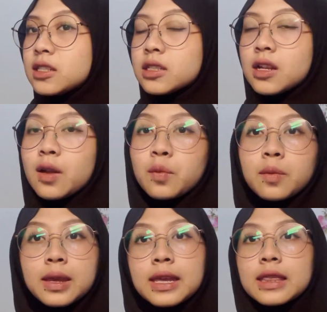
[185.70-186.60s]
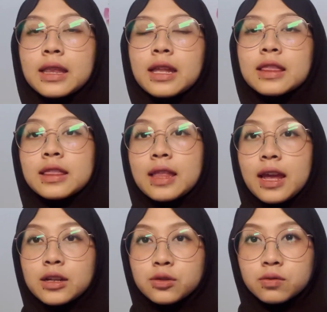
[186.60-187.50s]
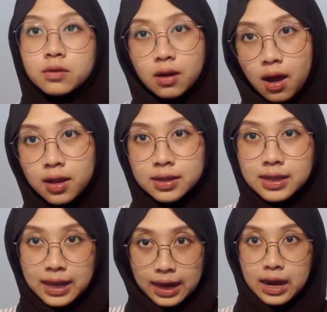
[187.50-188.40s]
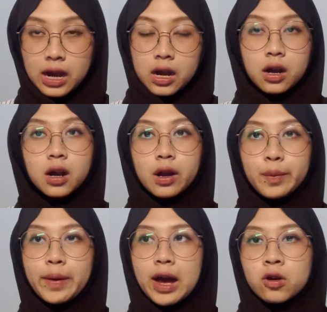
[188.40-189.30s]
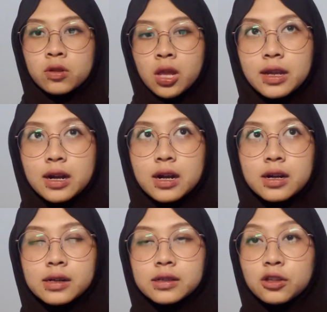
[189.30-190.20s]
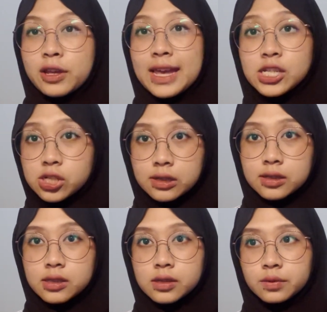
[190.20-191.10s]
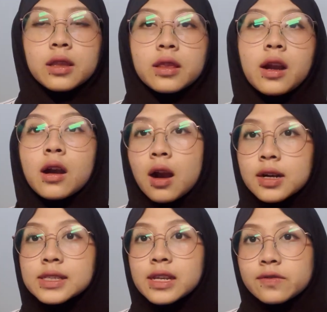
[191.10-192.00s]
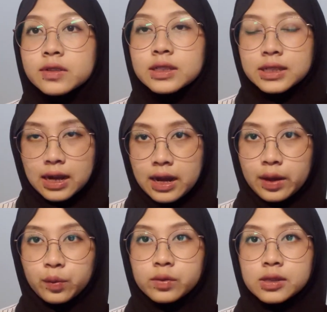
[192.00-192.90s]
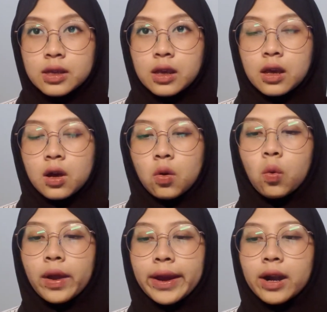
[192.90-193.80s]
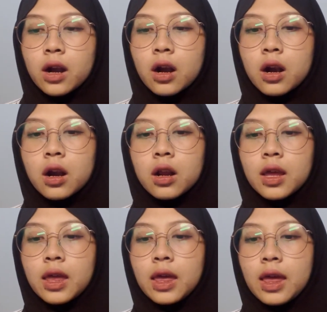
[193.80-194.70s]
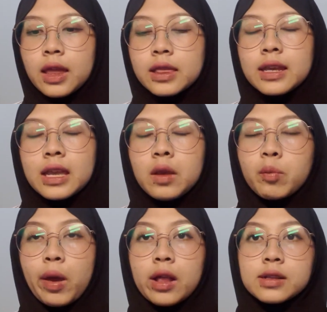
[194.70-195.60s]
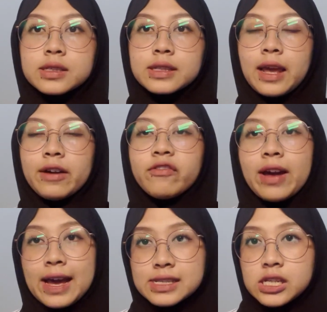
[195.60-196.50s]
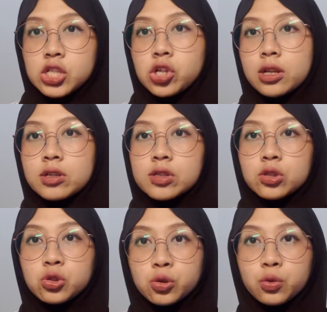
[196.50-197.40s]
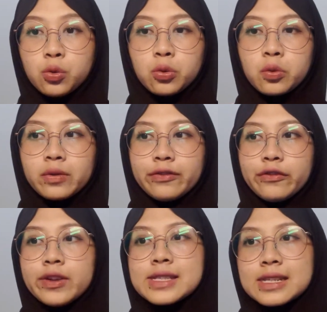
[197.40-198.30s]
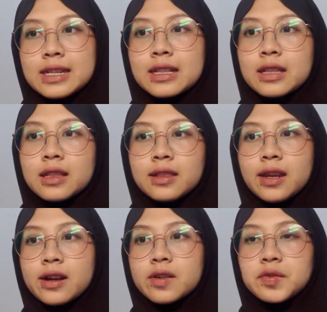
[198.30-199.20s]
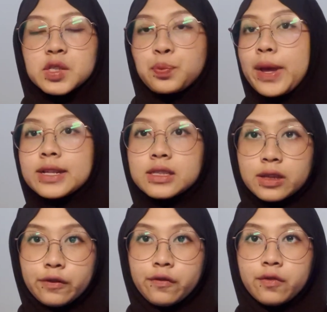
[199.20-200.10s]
does not mean that they do not care about their locations. There are several times where in the emails they have asked each other to visit their respective